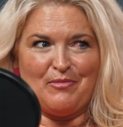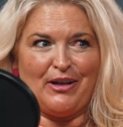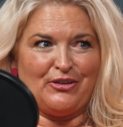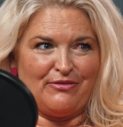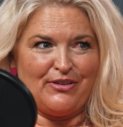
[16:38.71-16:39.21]
to them
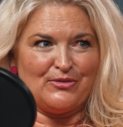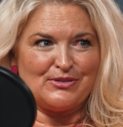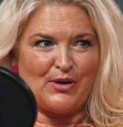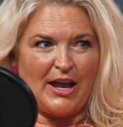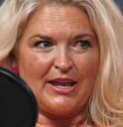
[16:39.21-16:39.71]
about their
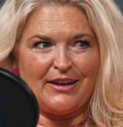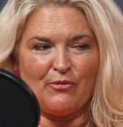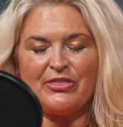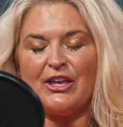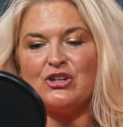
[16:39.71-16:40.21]
phones, right?
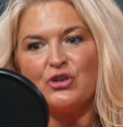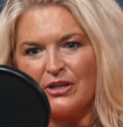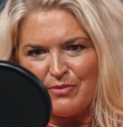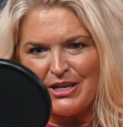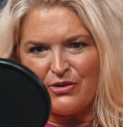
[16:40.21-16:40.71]
And what they
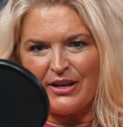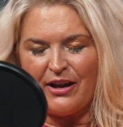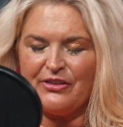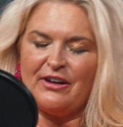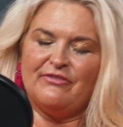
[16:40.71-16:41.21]
shouldn't be
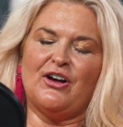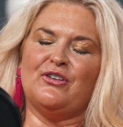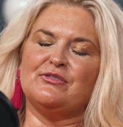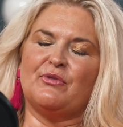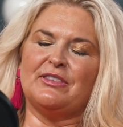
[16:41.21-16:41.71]
doing on their
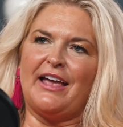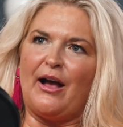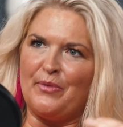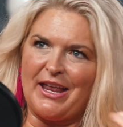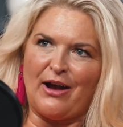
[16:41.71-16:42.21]
phones and
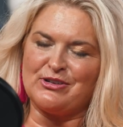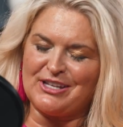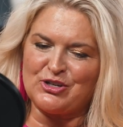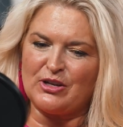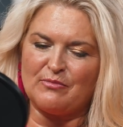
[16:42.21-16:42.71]
how many
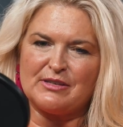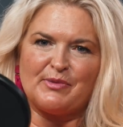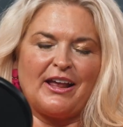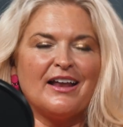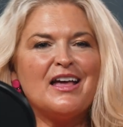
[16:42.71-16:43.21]
hours they shouldn't be
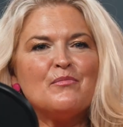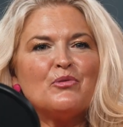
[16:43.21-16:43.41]
spending on.